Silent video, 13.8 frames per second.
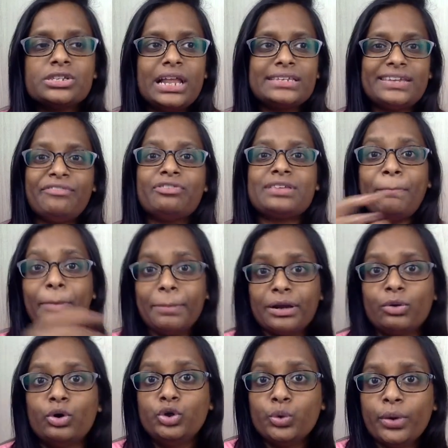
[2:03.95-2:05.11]
Let's say for some people
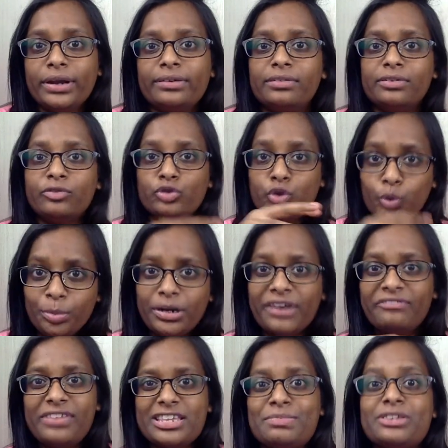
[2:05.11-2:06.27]
will do it the Ubtan
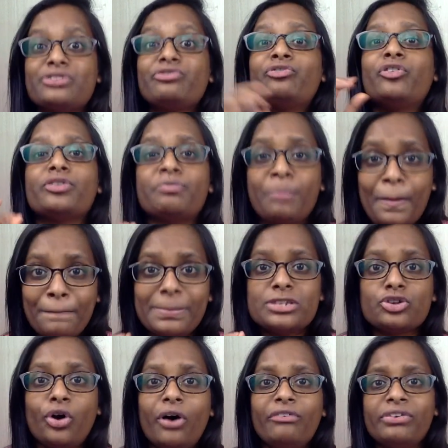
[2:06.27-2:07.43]
face mask for purpose
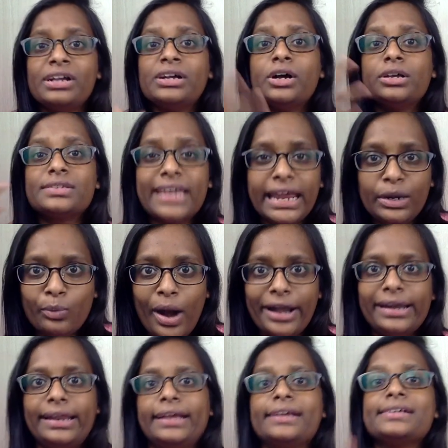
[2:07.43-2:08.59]
of skin
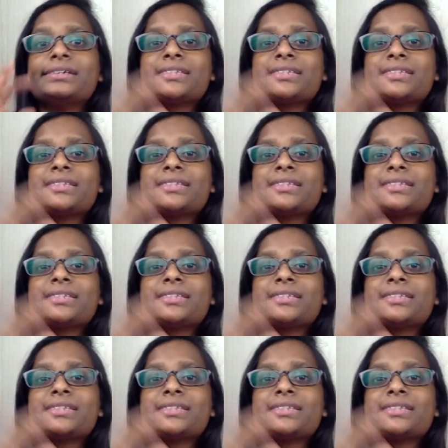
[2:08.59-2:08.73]
whitening.